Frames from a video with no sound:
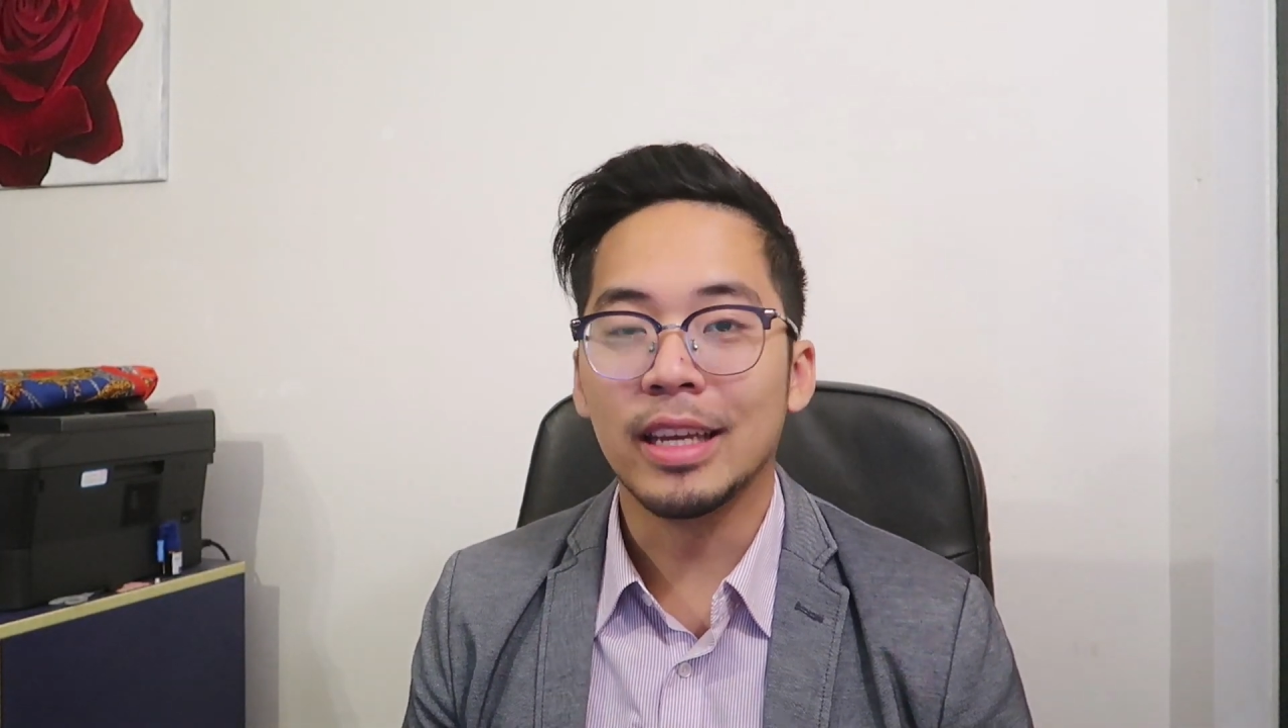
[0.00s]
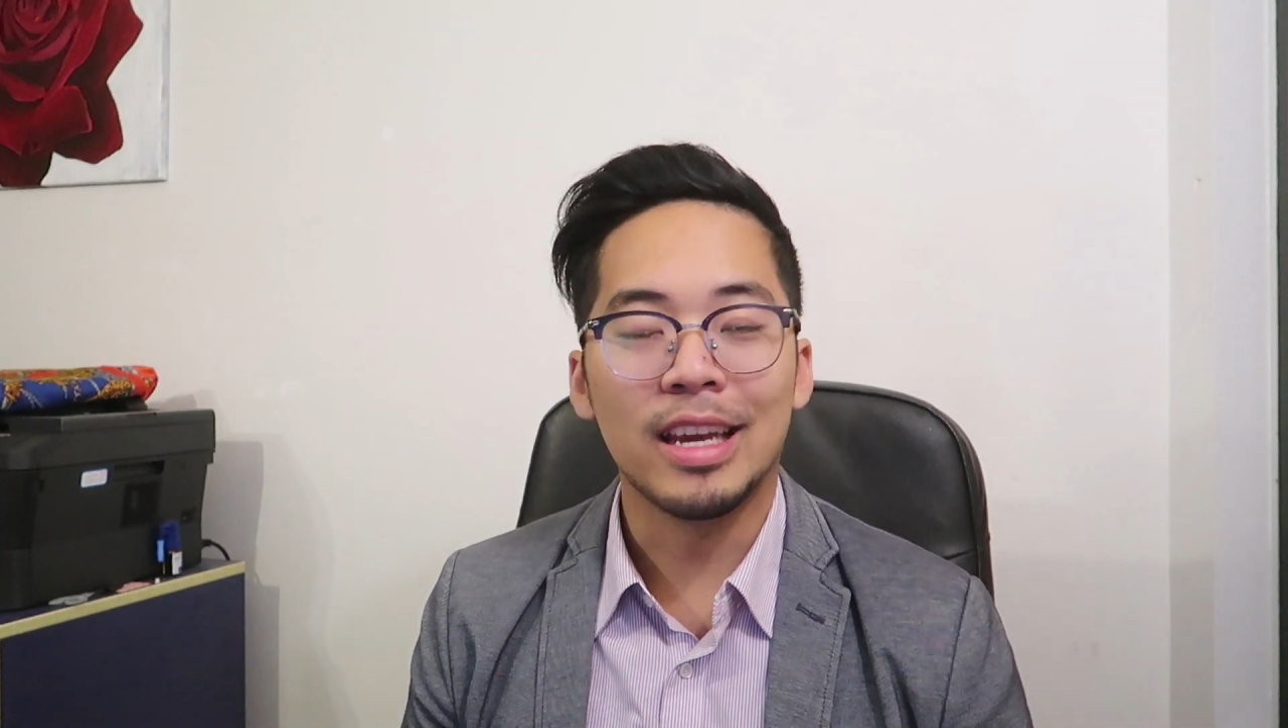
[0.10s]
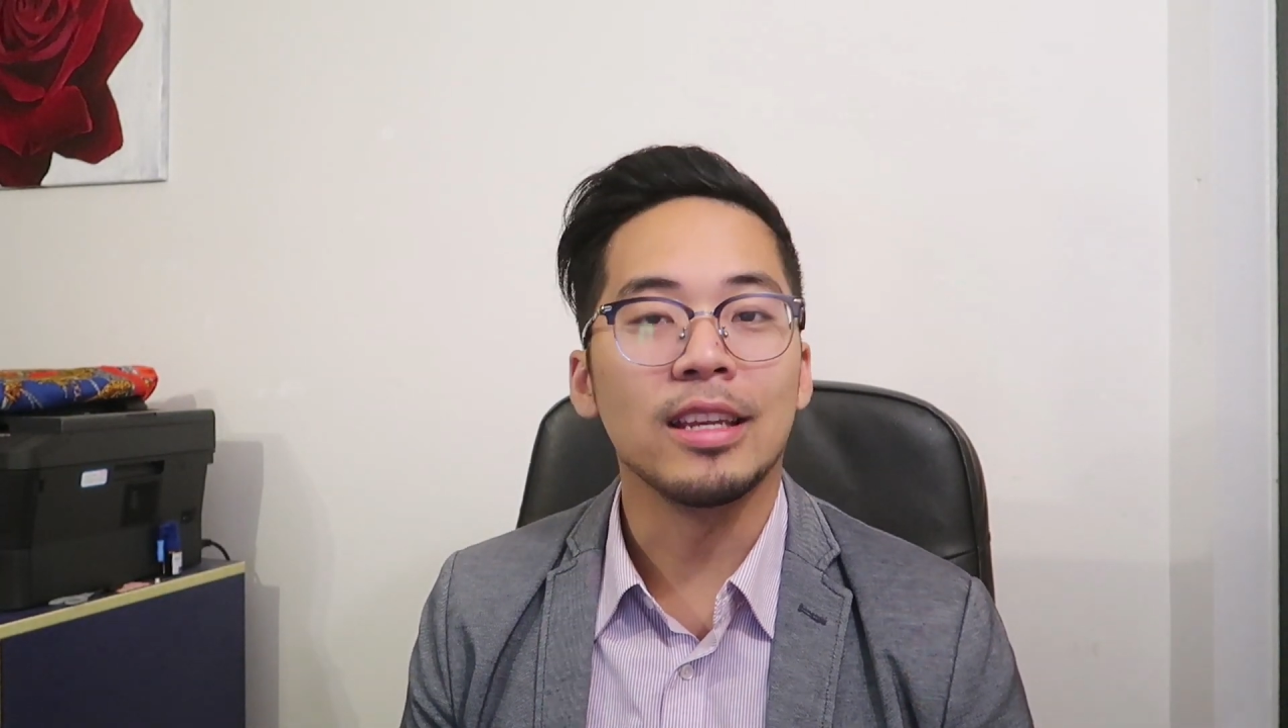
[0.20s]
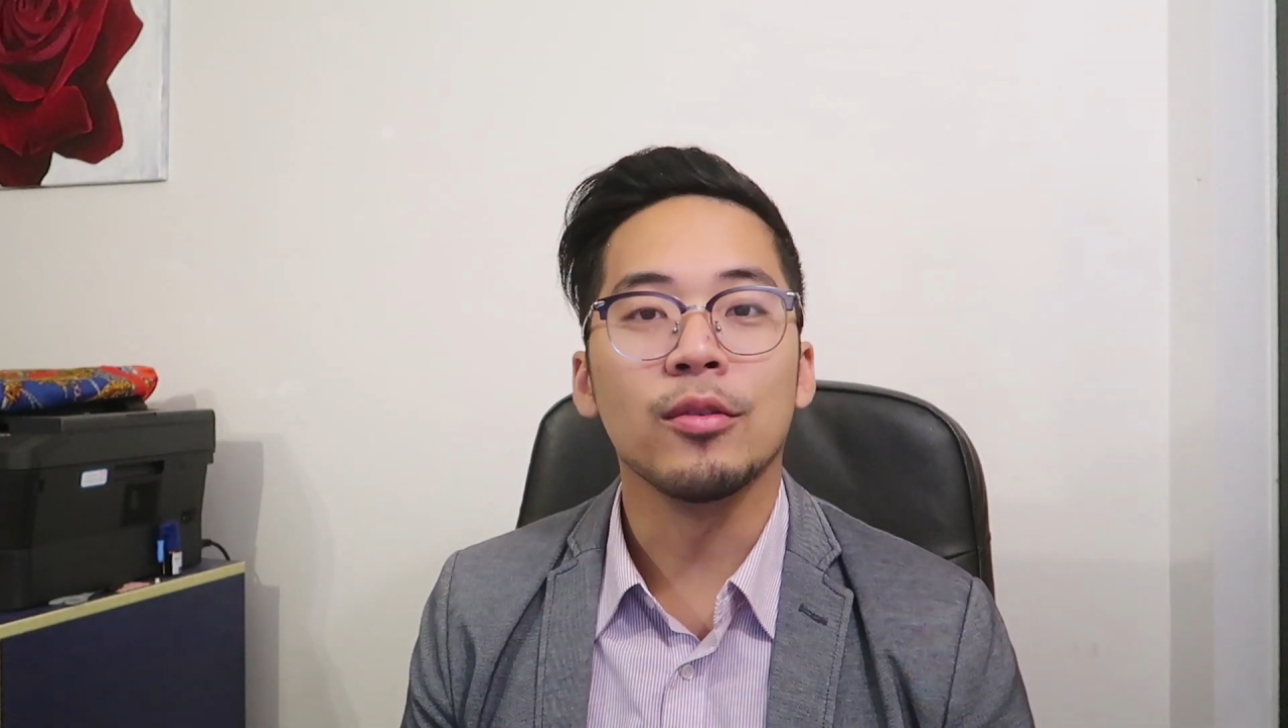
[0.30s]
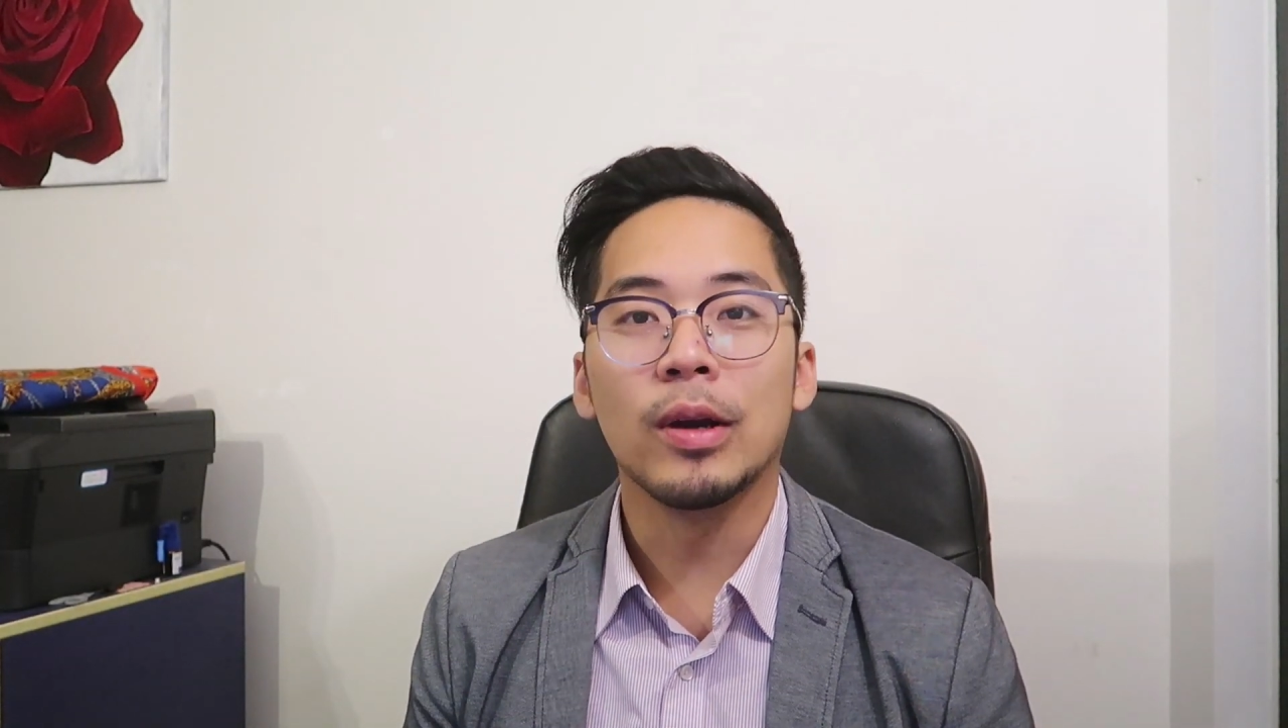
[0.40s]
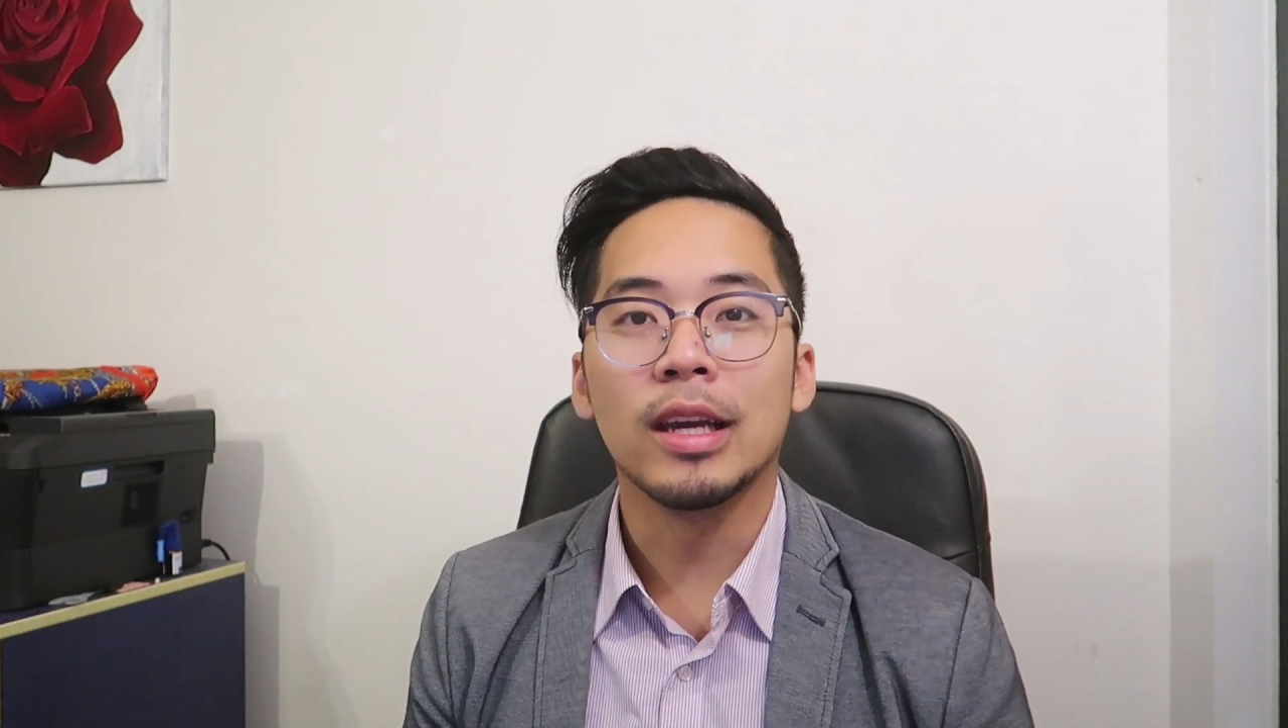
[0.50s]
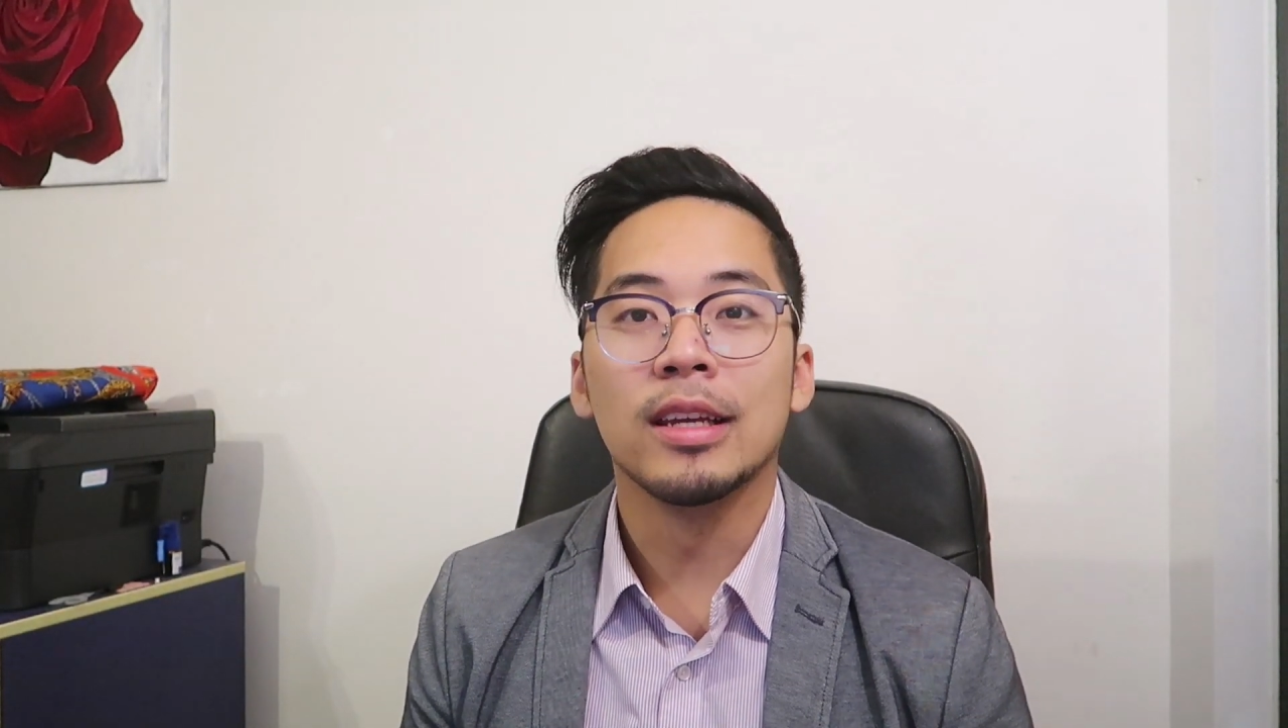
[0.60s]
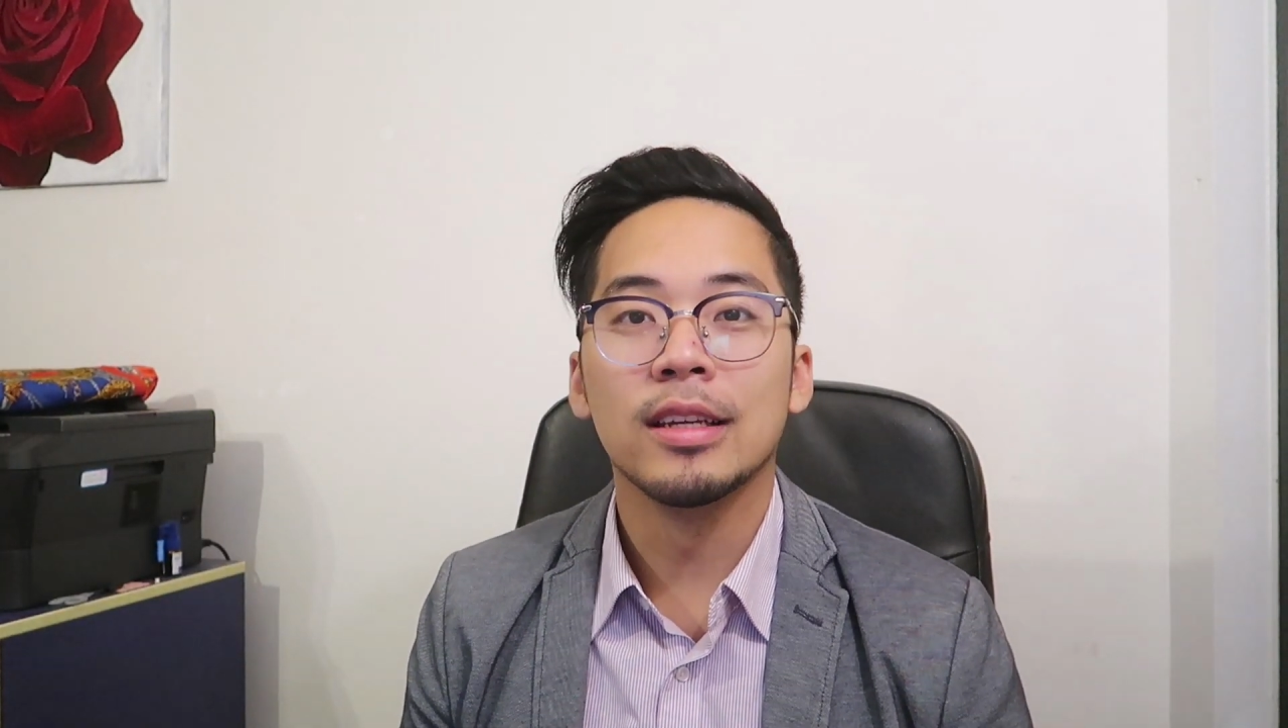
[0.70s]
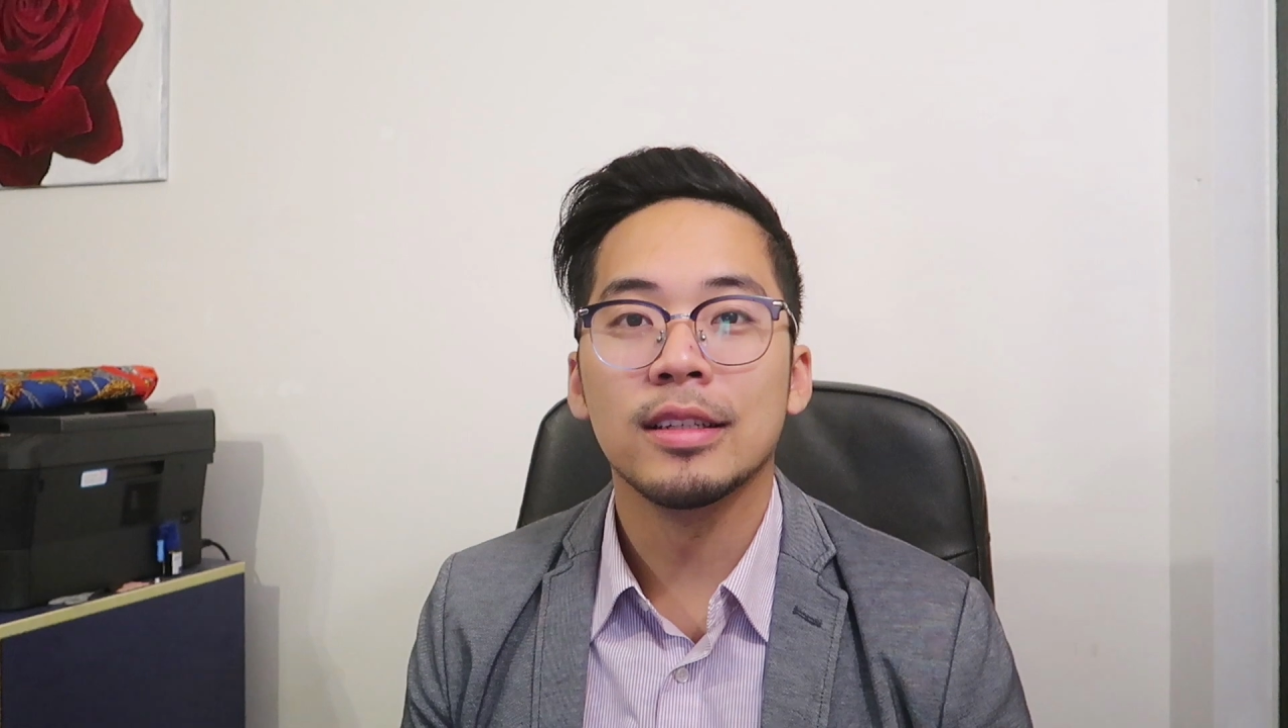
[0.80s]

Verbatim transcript: in any way.